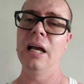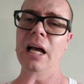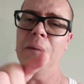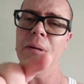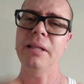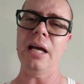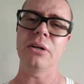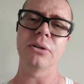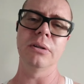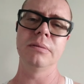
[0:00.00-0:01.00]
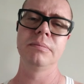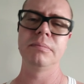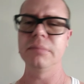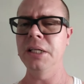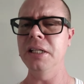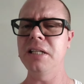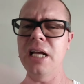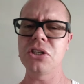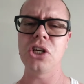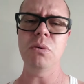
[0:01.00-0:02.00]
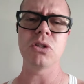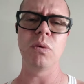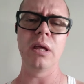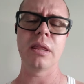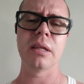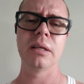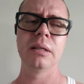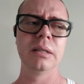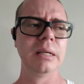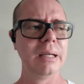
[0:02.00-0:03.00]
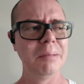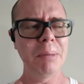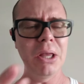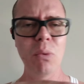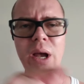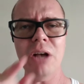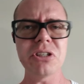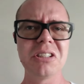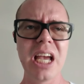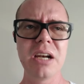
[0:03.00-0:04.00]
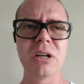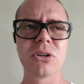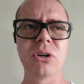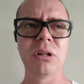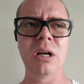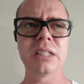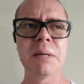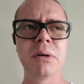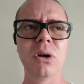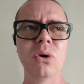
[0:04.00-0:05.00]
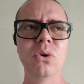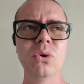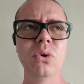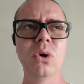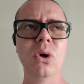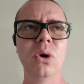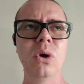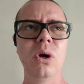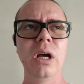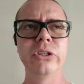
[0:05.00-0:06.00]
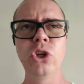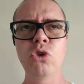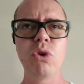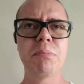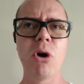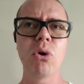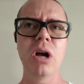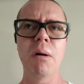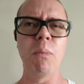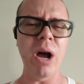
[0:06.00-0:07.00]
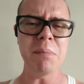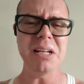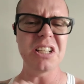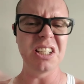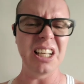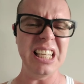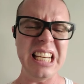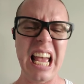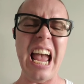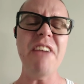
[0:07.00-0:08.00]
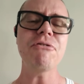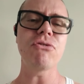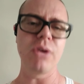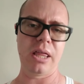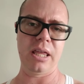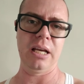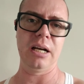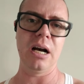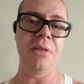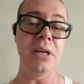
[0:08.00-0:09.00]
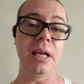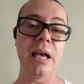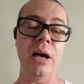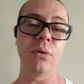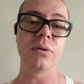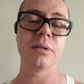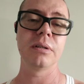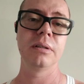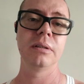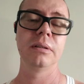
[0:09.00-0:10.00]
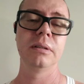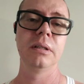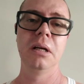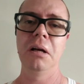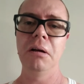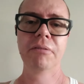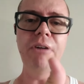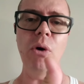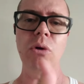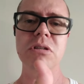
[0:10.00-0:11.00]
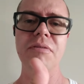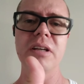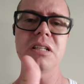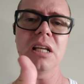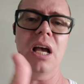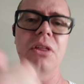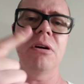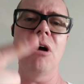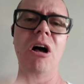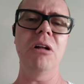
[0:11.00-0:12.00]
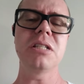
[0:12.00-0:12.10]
How about that girl and the date she was with? By the way, I also dated a girl a long time ago who, as soon as we broke up, wanted me to delete everything on the account. Photos of us together, all